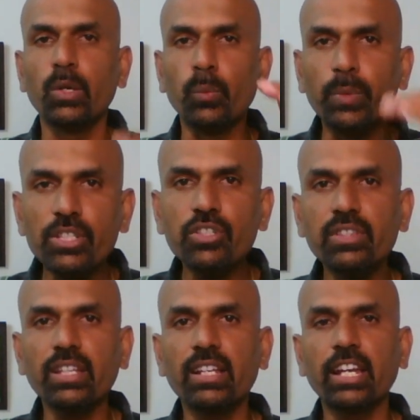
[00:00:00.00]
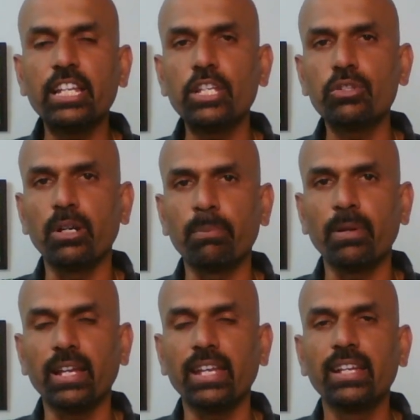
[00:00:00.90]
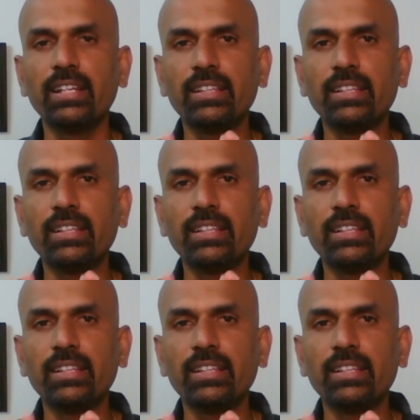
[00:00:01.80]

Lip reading: which theory I need to apply,